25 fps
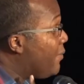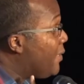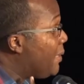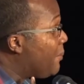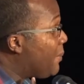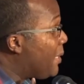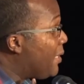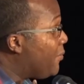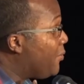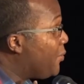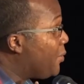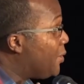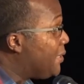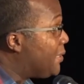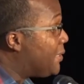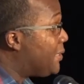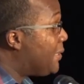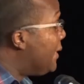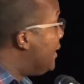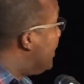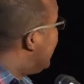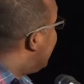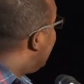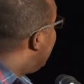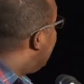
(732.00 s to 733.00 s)
hear my voice.
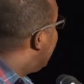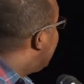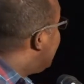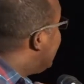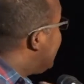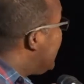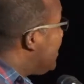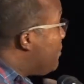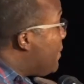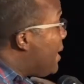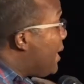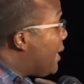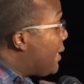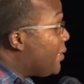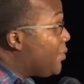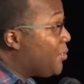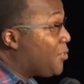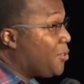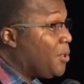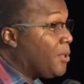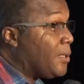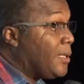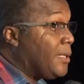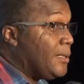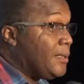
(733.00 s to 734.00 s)
He's turning back and
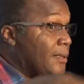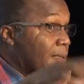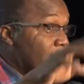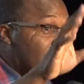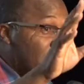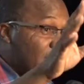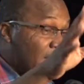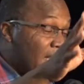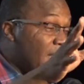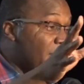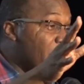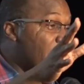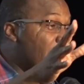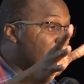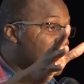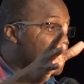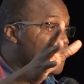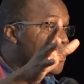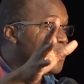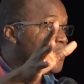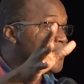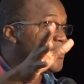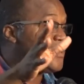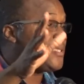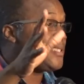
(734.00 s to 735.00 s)
talking. Imagine
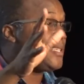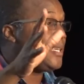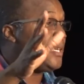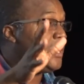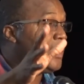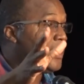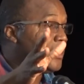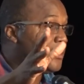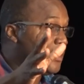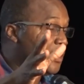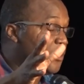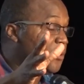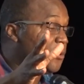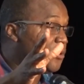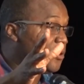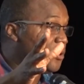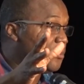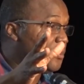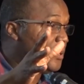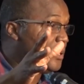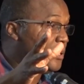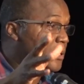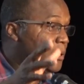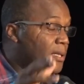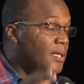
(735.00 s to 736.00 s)
how scared they're going to
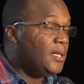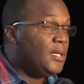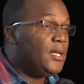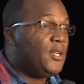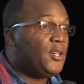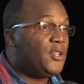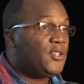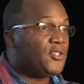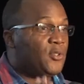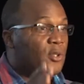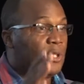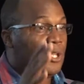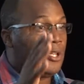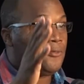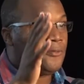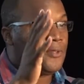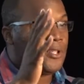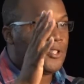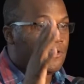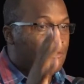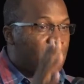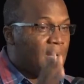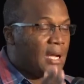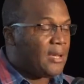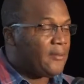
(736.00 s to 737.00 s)
be. So if the
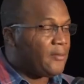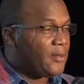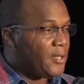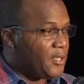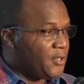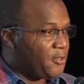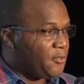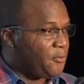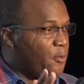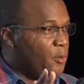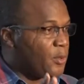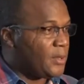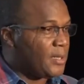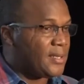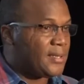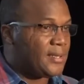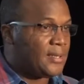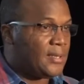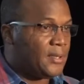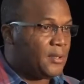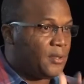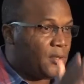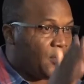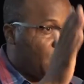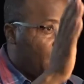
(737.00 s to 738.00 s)
driver is
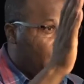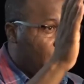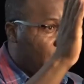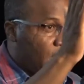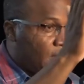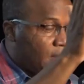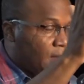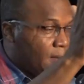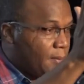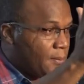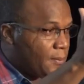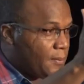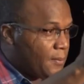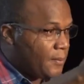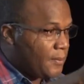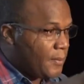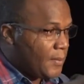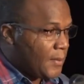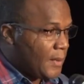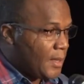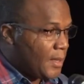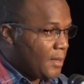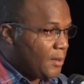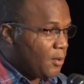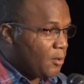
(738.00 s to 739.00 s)
focusing on
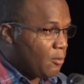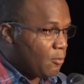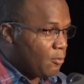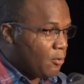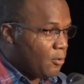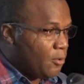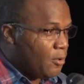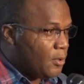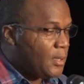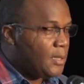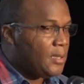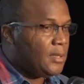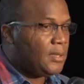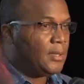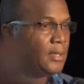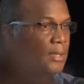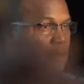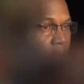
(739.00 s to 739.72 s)
the road,